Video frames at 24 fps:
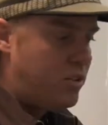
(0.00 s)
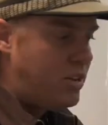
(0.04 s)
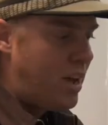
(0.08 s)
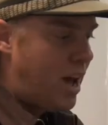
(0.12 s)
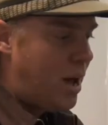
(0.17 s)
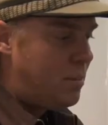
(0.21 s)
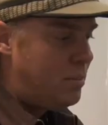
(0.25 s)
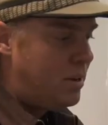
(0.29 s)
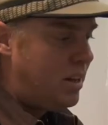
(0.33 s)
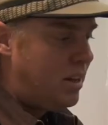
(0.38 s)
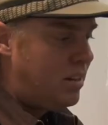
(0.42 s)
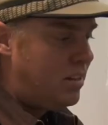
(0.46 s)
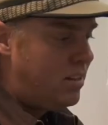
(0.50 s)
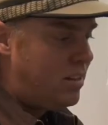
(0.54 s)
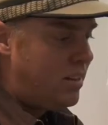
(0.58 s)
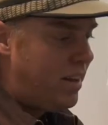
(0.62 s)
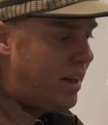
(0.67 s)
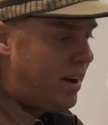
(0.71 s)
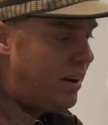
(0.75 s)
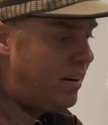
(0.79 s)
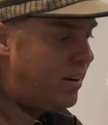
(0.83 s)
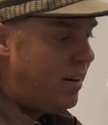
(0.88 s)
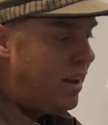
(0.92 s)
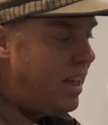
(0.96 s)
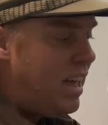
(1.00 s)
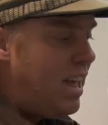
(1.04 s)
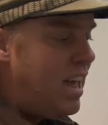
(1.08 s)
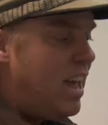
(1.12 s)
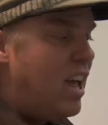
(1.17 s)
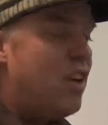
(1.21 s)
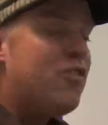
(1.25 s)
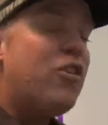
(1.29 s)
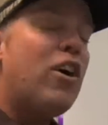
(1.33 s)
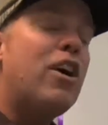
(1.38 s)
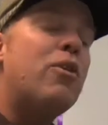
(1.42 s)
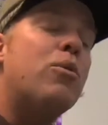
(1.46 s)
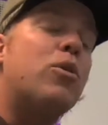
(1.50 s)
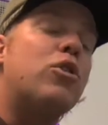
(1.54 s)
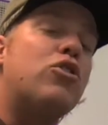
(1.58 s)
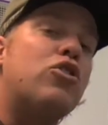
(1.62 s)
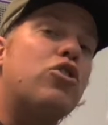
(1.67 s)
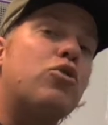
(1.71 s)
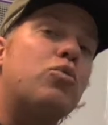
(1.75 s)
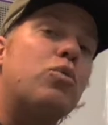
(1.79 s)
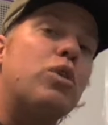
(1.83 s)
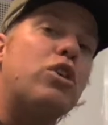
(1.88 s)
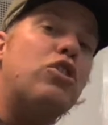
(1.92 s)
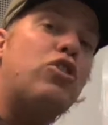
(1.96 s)
top dead center. If I were
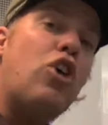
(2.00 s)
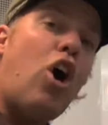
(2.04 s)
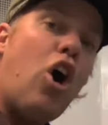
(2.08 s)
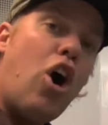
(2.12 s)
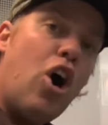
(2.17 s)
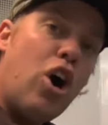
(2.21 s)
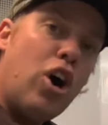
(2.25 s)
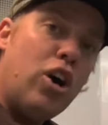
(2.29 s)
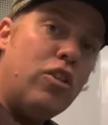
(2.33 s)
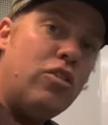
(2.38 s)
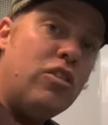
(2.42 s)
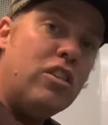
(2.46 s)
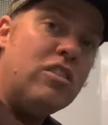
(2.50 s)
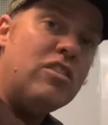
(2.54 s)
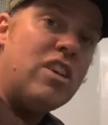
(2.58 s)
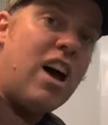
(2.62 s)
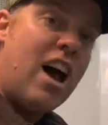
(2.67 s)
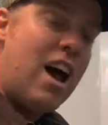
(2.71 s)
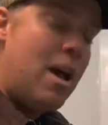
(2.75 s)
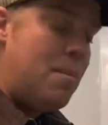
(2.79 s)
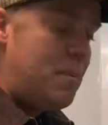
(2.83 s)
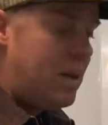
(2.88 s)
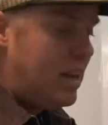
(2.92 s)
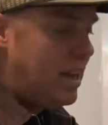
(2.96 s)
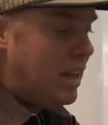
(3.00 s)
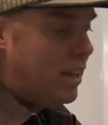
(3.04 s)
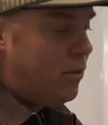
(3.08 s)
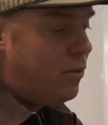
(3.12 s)
to retard the timing,